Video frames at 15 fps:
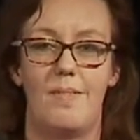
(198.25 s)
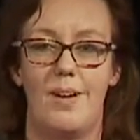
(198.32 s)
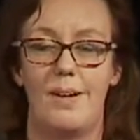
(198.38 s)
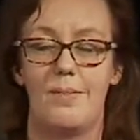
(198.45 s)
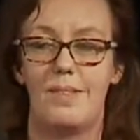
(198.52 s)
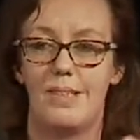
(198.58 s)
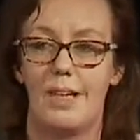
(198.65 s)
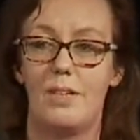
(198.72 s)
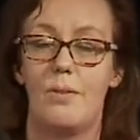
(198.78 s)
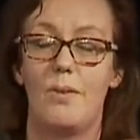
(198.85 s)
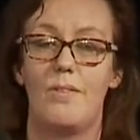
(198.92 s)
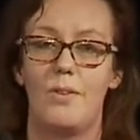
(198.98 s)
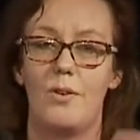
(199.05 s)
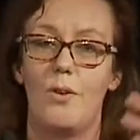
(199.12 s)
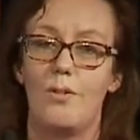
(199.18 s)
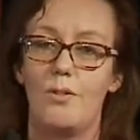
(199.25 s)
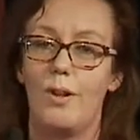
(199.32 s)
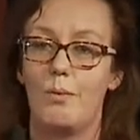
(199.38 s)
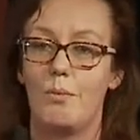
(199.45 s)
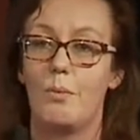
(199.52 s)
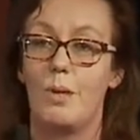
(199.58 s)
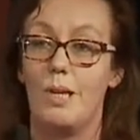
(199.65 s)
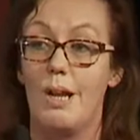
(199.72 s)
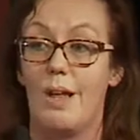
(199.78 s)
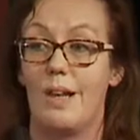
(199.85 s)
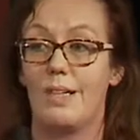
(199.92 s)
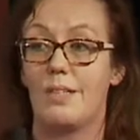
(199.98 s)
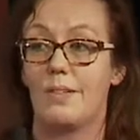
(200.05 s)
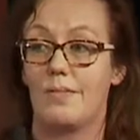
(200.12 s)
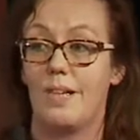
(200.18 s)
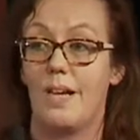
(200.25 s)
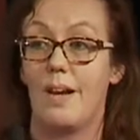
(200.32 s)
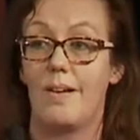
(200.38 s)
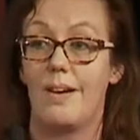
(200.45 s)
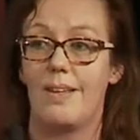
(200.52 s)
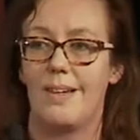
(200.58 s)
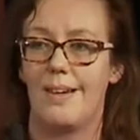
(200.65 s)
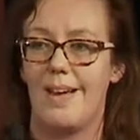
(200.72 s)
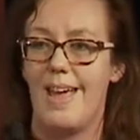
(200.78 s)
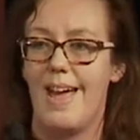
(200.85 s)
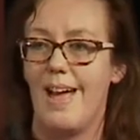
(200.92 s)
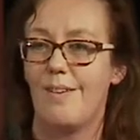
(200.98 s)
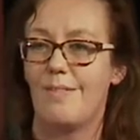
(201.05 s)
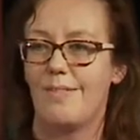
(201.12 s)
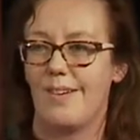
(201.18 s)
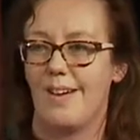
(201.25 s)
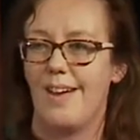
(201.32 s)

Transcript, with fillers: I would say you have an awful lot more knowledge of the area than I have.